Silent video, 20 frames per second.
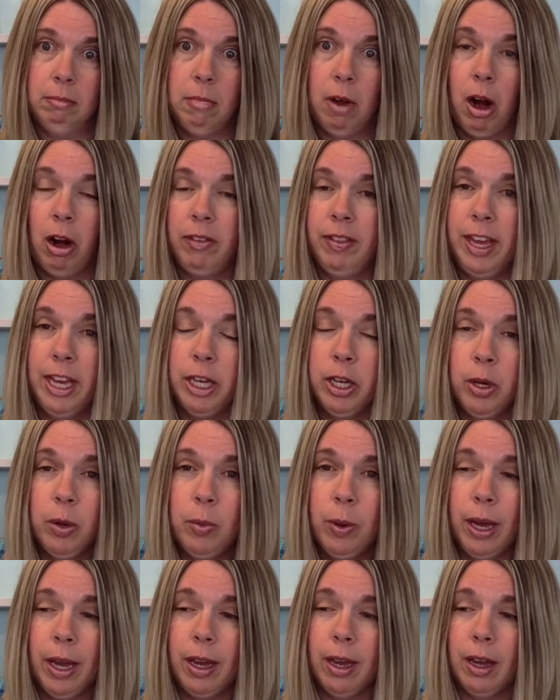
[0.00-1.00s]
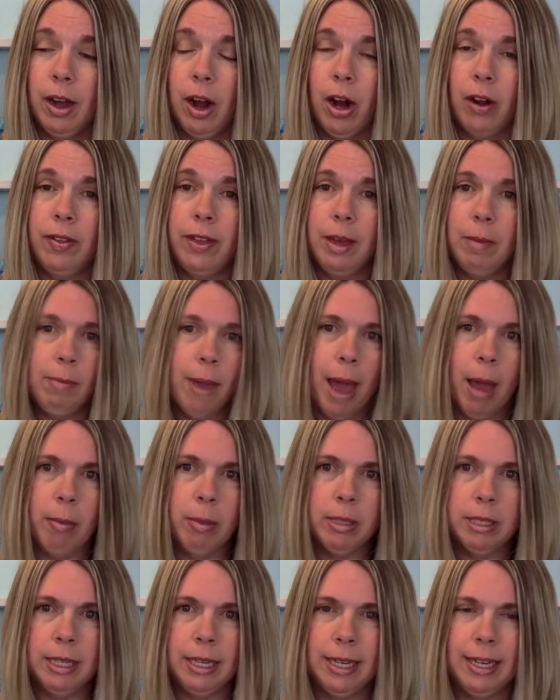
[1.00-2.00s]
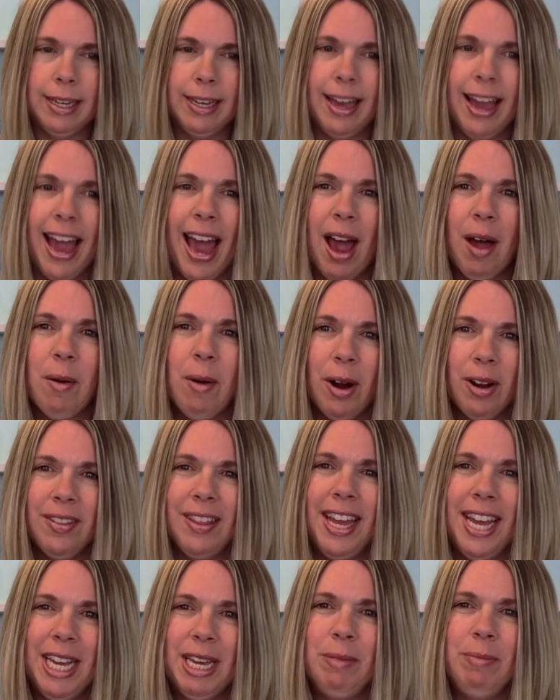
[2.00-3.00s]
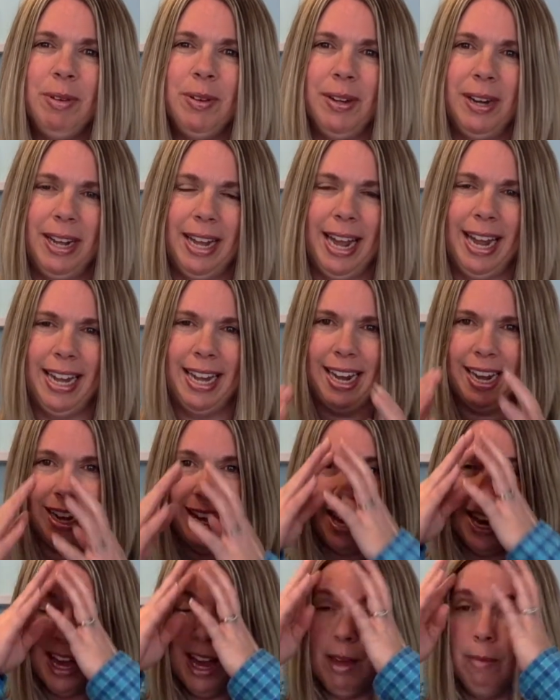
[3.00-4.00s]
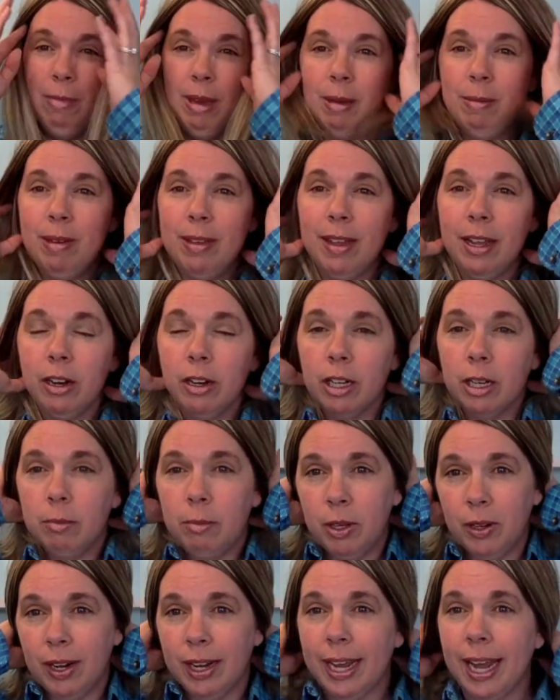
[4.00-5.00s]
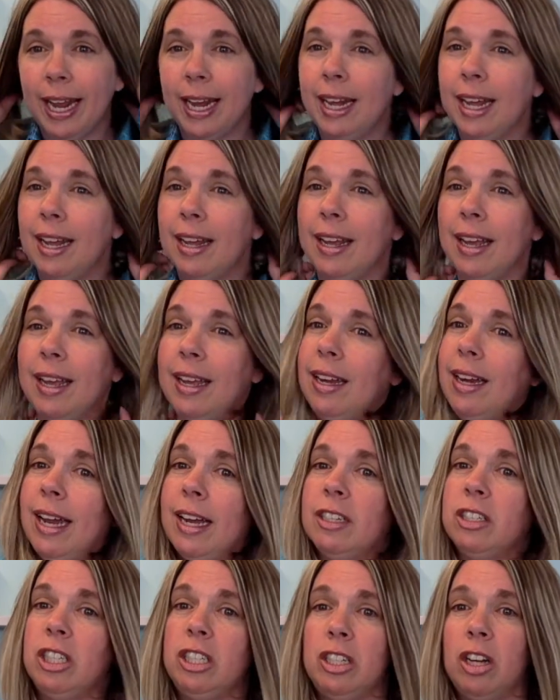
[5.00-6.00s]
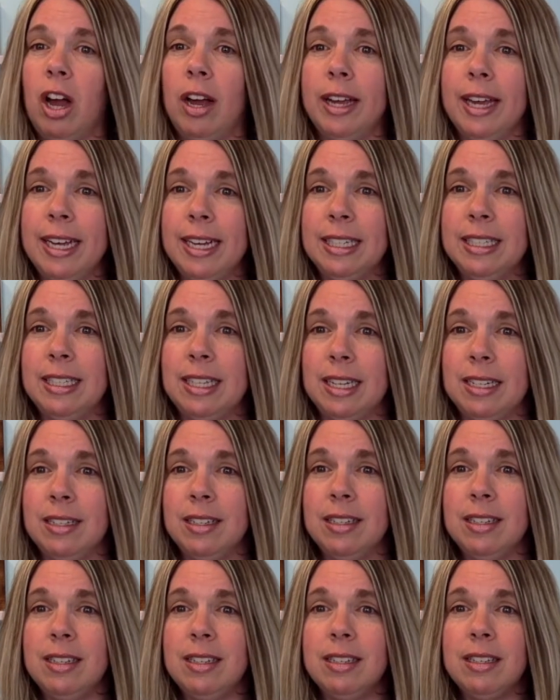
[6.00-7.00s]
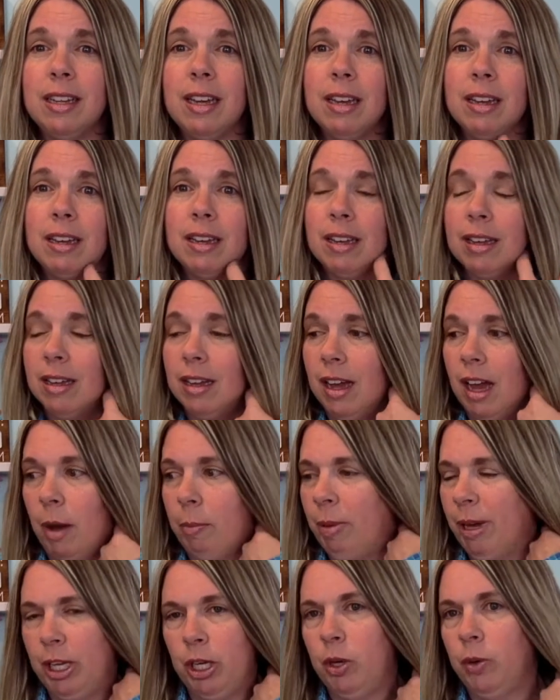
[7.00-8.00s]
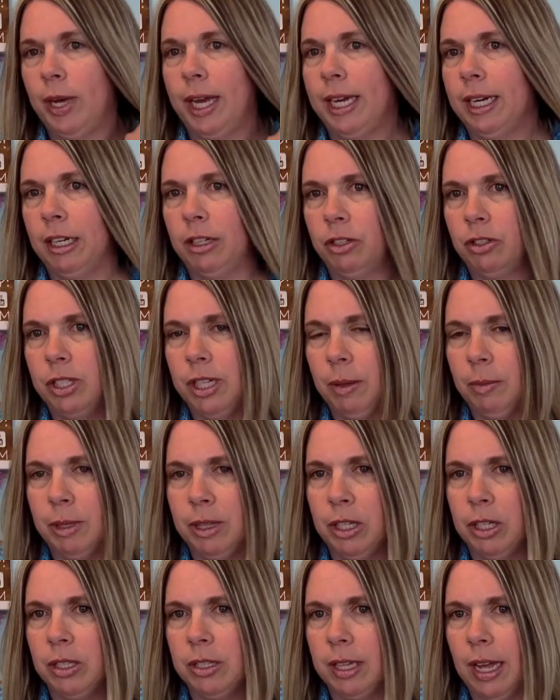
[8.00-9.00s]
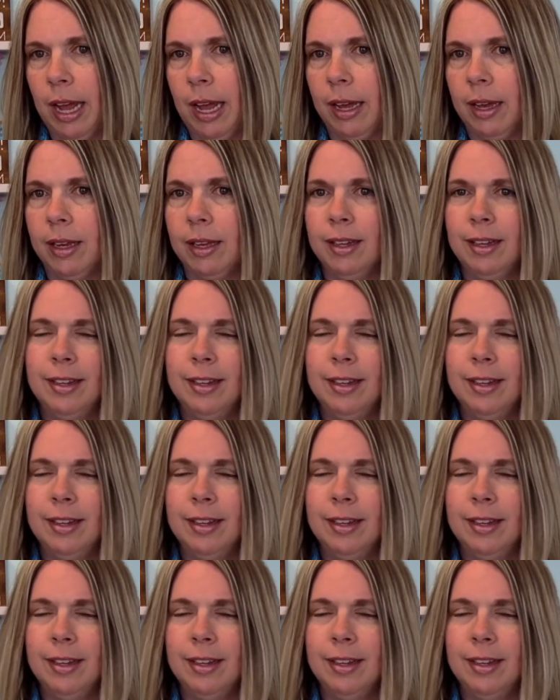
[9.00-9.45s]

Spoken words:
Are they cooing? Are they babbling? How are they communicating? Maybe they're communicating and actually talking in sentences, but you can't understand what they're saying.